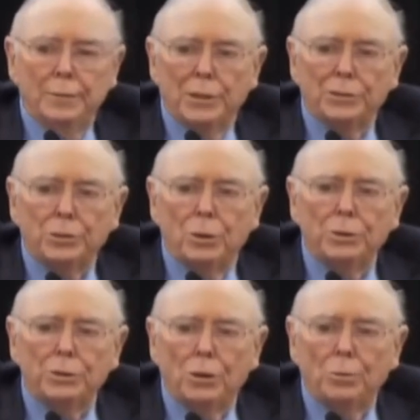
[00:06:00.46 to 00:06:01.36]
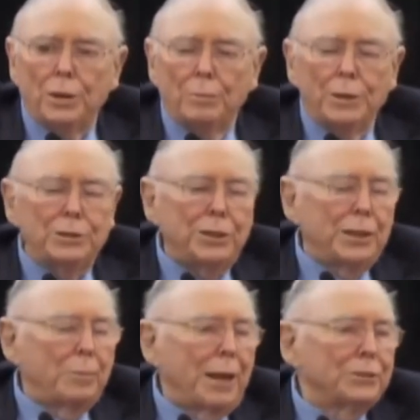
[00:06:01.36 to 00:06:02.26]
And they sold the soap company. She
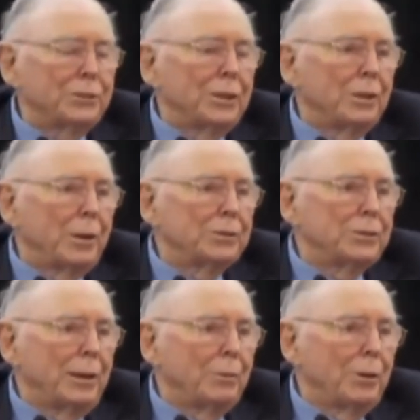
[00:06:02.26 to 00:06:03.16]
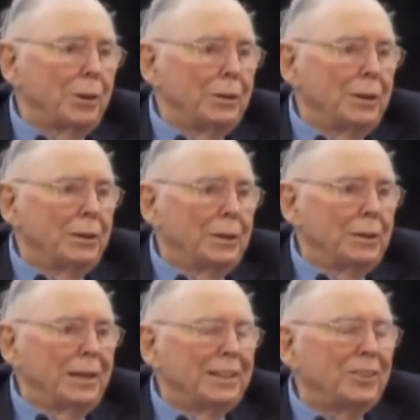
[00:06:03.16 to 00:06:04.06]
had a mansion in the best neighborhood
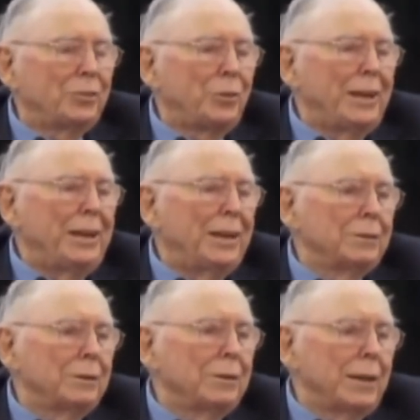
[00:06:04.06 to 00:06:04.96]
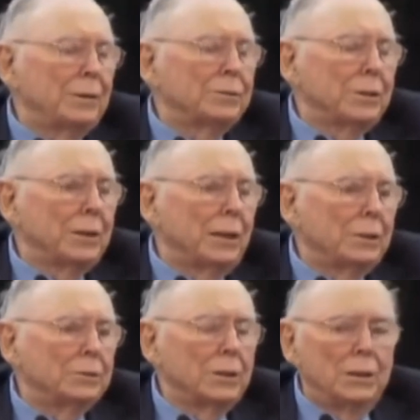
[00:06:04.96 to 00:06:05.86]
and
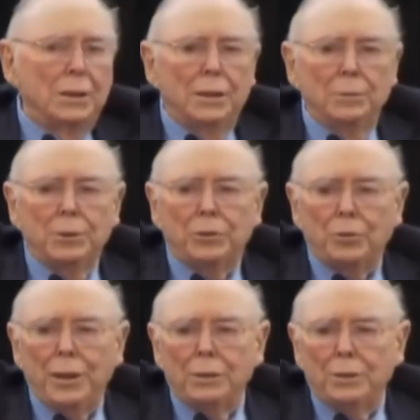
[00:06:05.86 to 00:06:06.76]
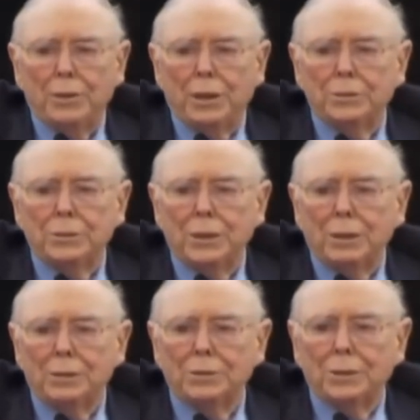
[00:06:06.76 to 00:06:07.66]
$300,000. But
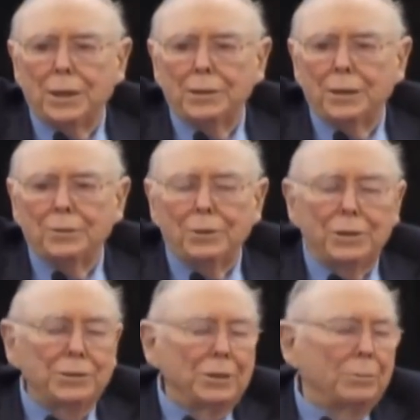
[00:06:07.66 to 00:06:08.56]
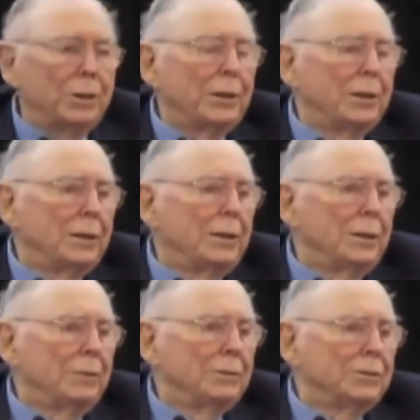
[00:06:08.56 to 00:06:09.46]
$300,000 in 1930-something
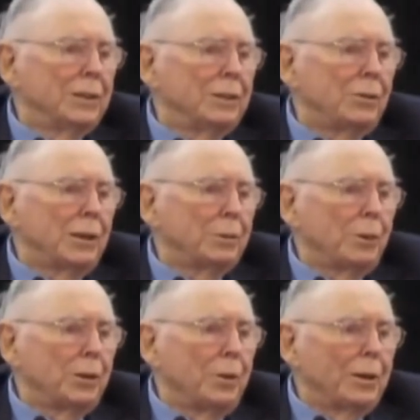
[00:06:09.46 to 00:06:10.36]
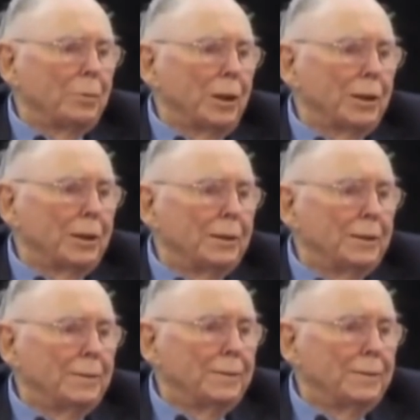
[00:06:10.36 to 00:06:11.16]
was an incredible amount of money.